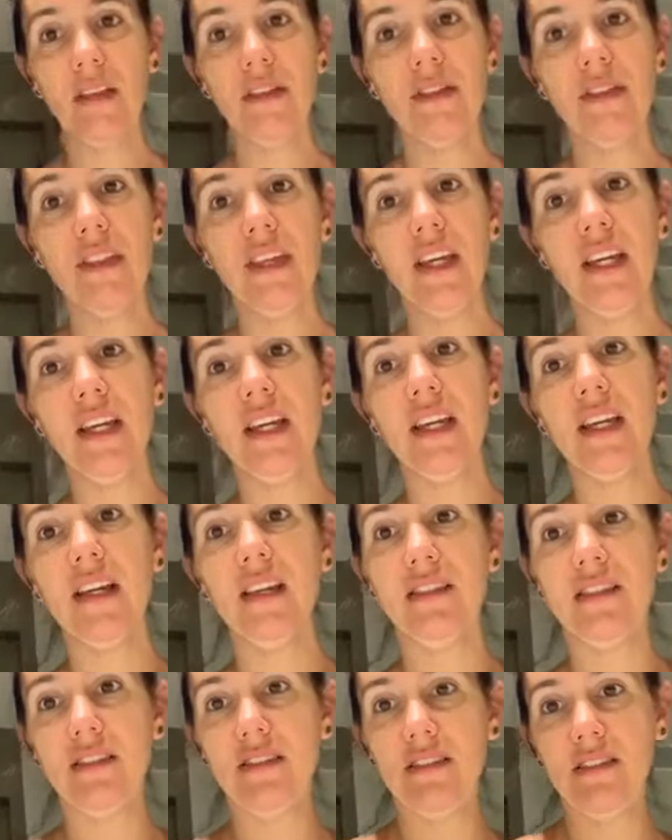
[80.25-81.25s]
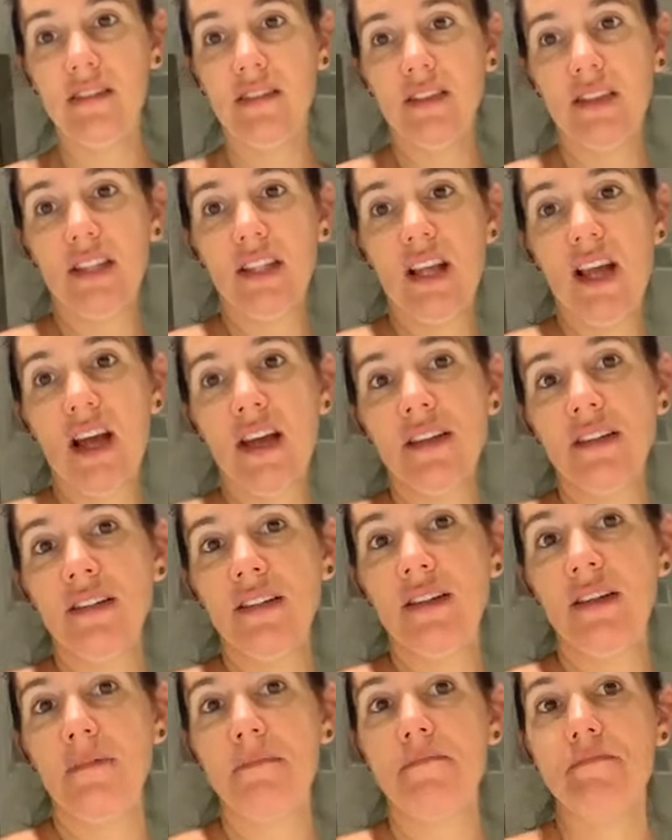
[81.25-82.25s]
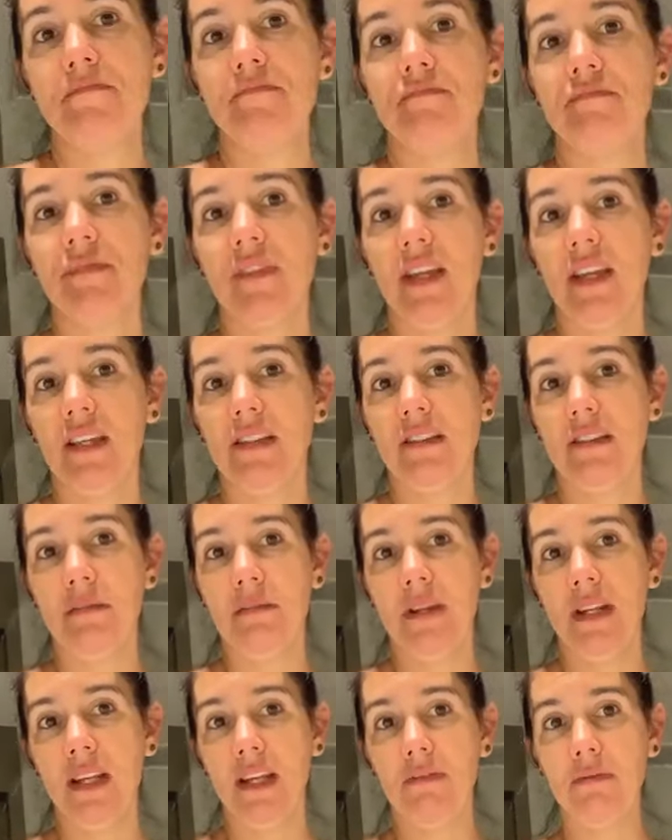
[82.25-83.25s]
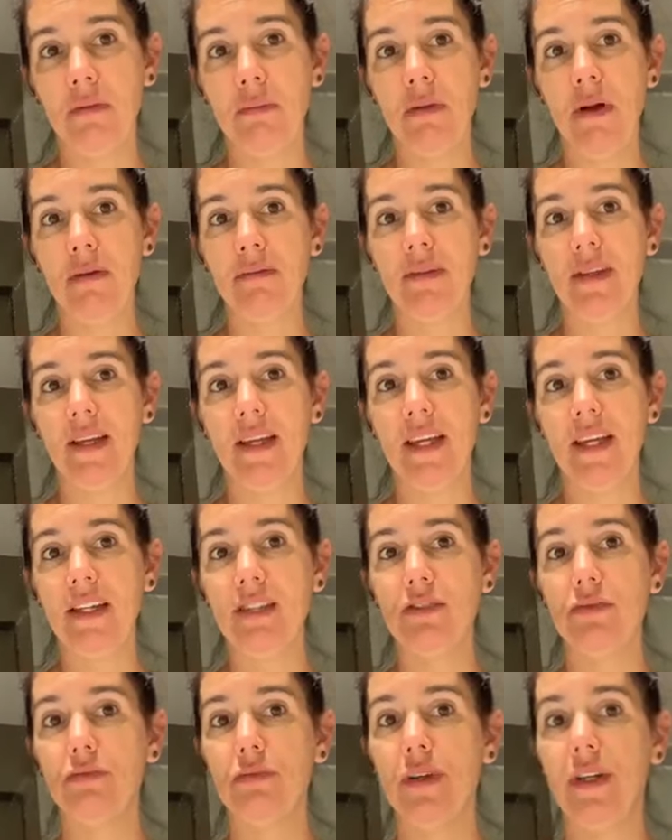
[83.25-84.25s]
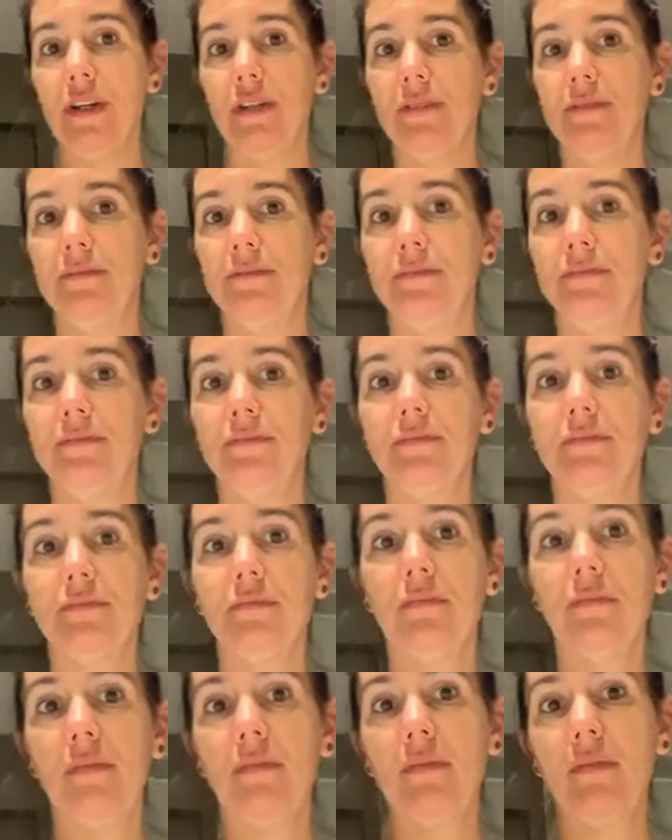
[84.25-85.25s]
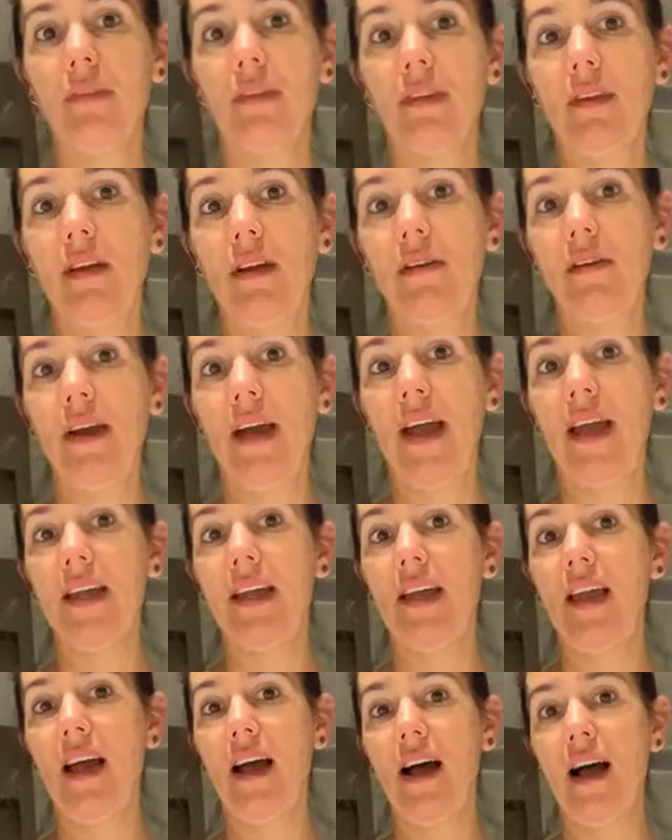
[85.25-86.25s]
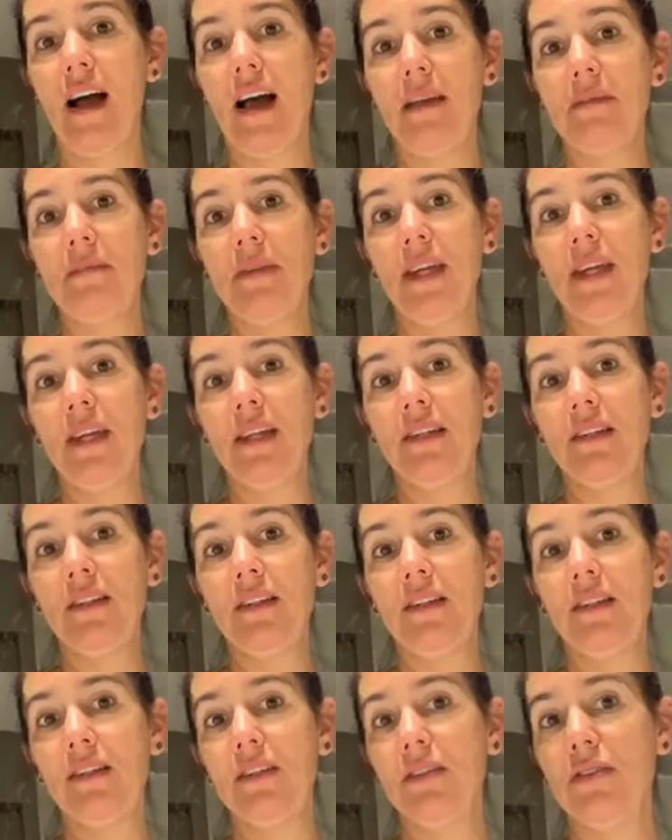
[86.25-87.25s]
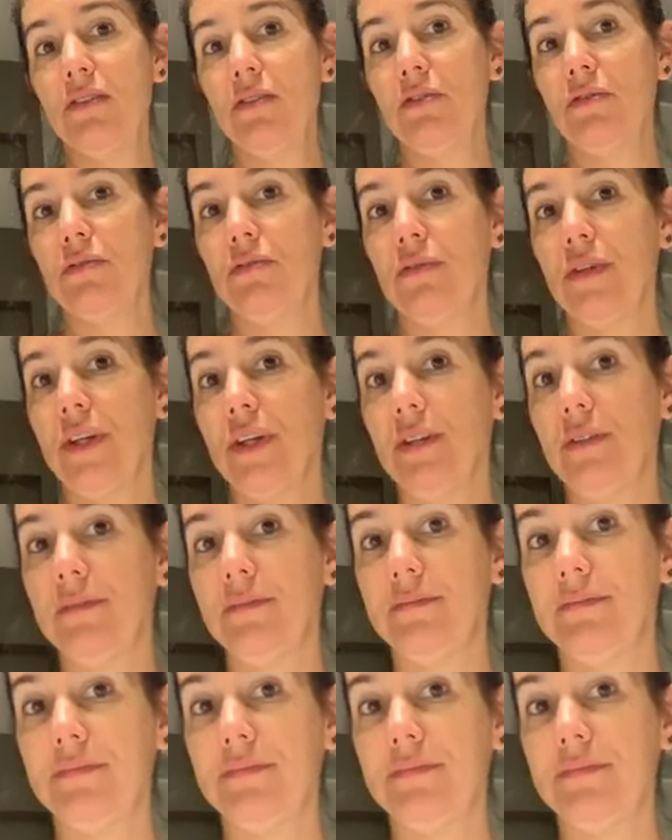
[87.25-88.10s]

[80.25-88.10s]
The sun in Dominican Republic is real, okay? I mean real.